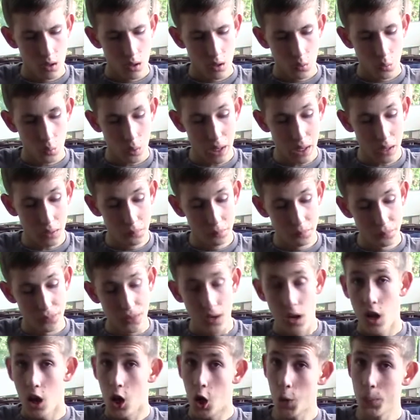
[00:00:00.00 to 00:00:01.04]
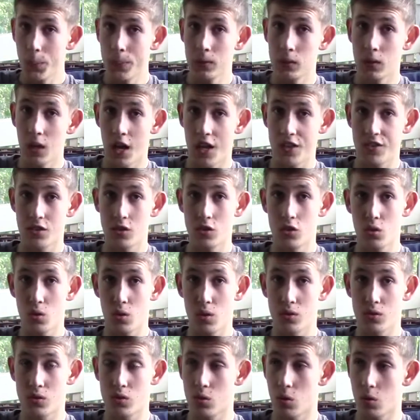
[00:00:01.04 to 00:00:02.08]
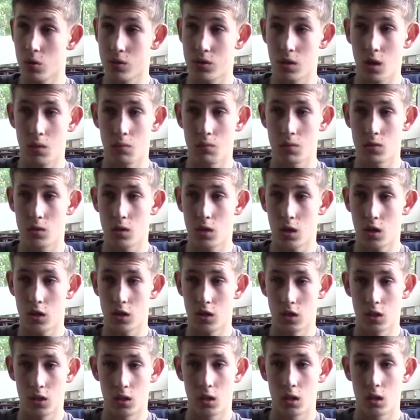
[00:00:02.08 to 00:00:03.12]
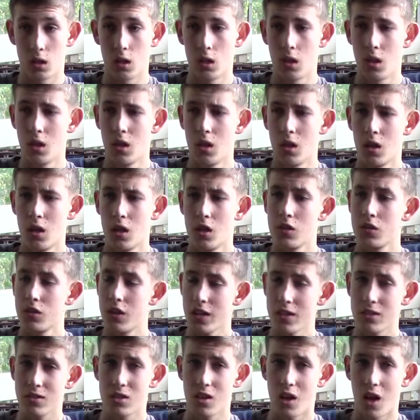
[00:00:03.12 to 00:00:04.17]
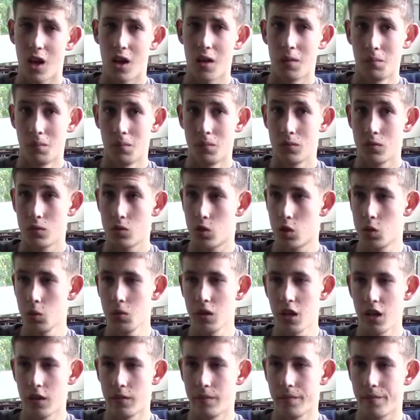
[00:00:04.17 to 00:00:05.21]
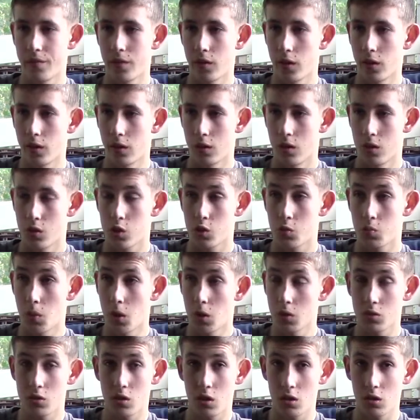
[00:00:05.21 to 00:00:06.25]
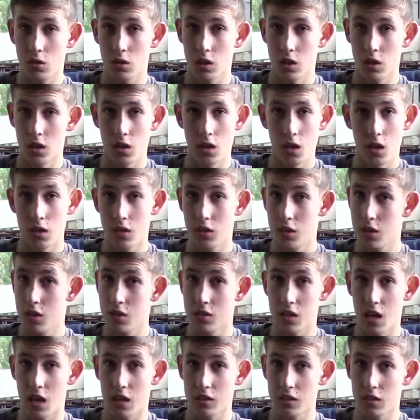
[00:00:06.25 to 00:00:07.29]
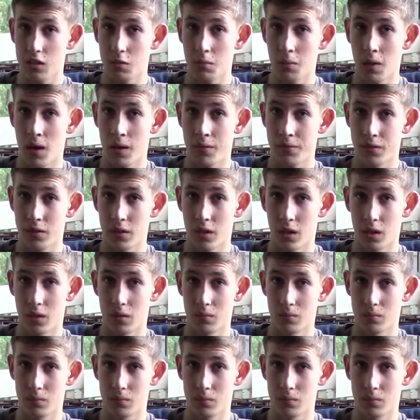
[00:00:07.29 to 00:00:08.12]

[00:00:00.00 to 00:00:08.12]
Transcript: Well, hope you guys enjoyed Story Time with Johnny. Next time, tune in for Smoked Turkey and the Italian Mafia.